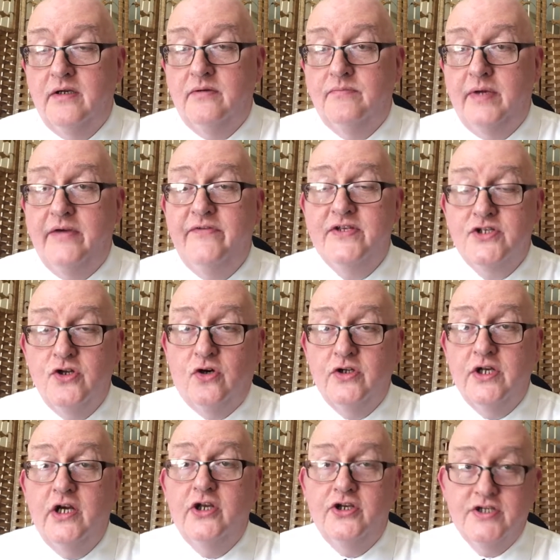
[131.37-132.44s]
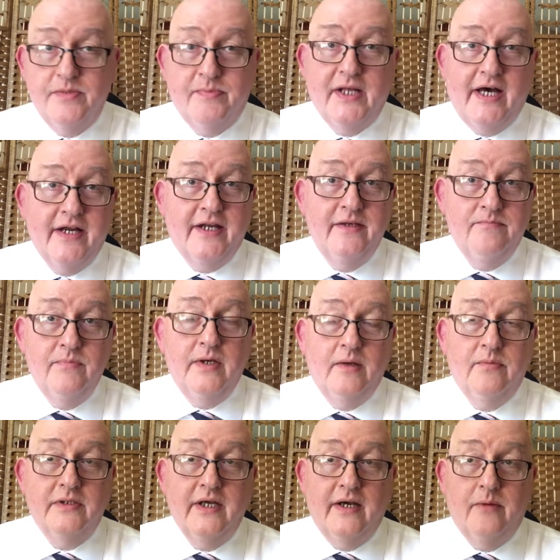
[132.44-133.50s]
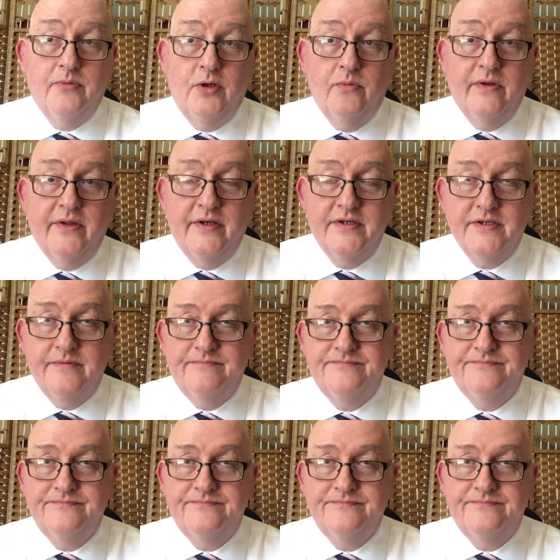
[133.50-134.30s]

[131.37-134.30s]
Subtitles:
But if it's not, your supplier can be able to help you with this.